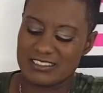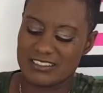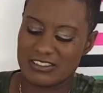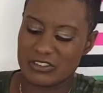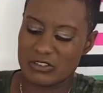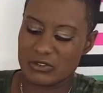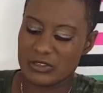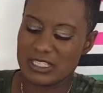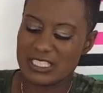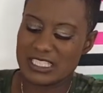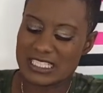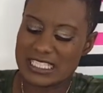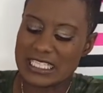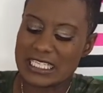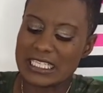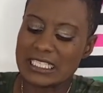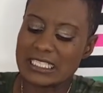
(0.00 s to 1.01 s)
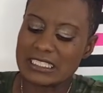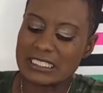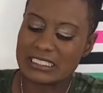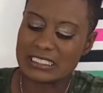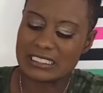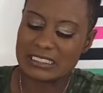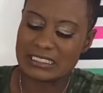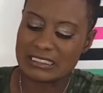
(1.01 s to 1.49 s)
Greasy
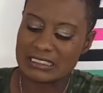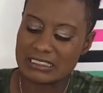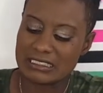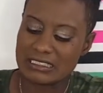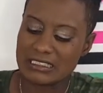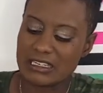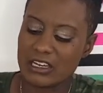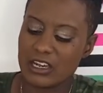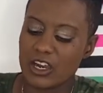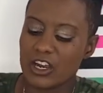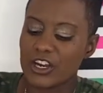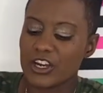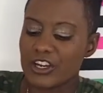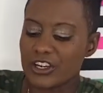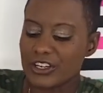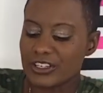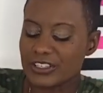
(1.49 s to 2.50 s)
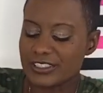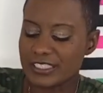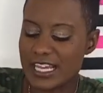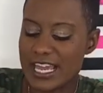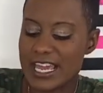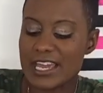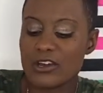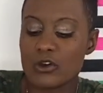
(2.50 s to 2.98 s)

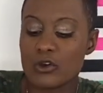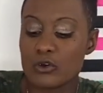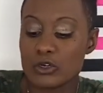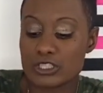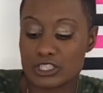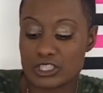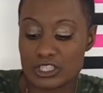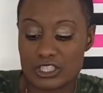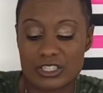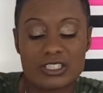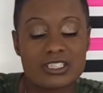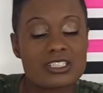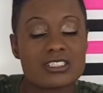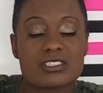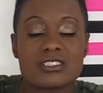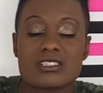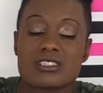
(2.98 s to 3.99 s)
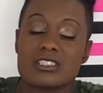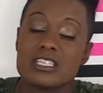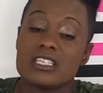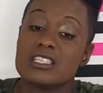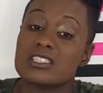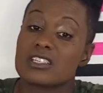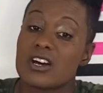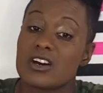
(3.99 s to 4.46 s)
and coarser because the sea
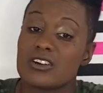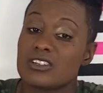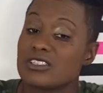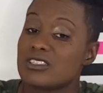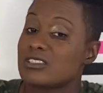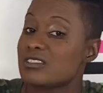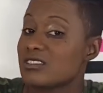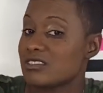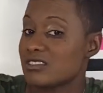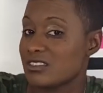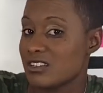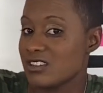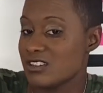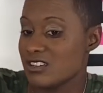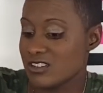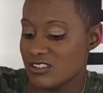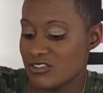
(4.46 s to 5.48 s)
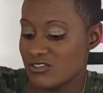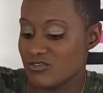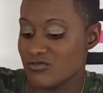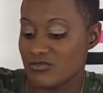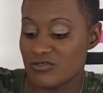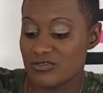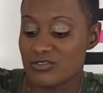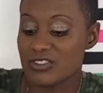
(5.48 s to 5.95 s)
salt is
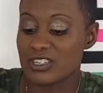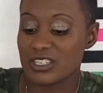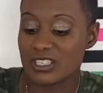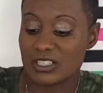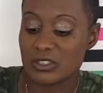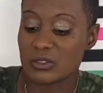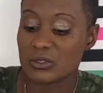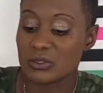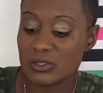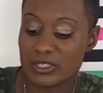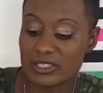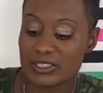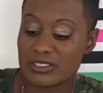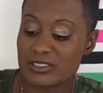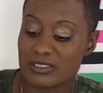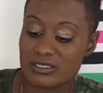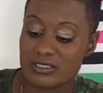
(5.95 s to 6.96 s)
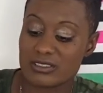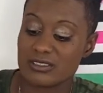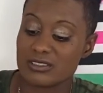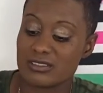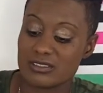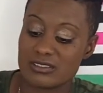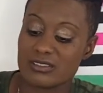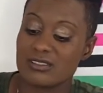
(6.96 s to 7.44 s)
really coarse.
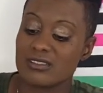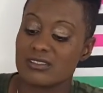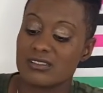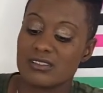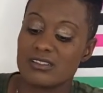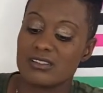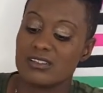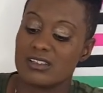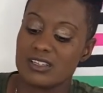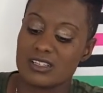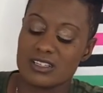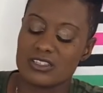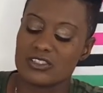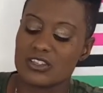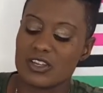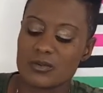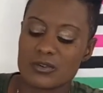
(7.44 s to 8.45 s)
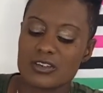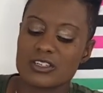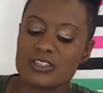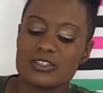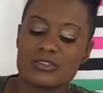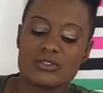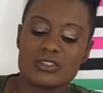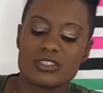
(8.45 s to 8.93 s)
So I'm going to
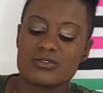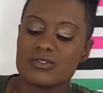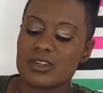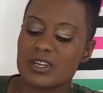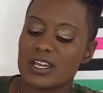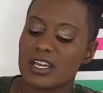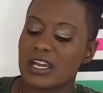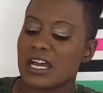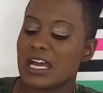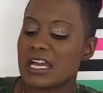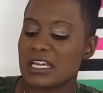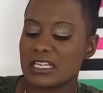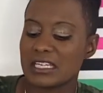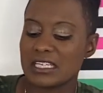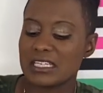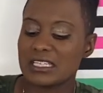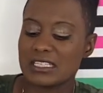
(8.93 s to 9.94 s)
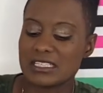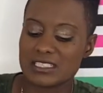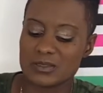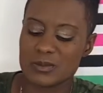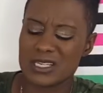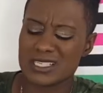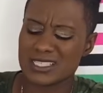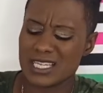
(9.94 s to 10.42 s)
do this very lightly because my
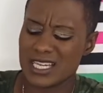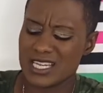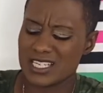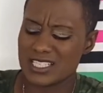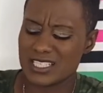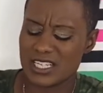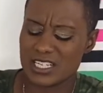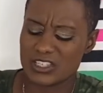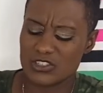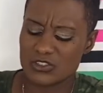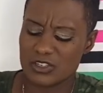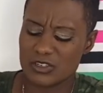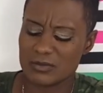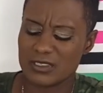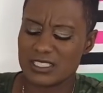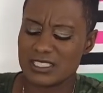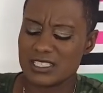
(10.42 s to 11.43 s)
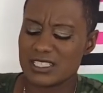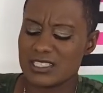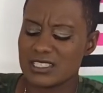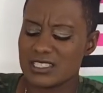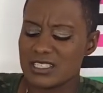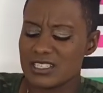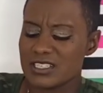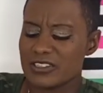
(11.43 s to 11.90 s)
skin is extremely
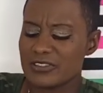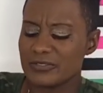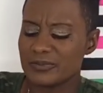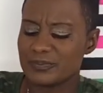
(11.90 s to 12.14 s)
sensitive.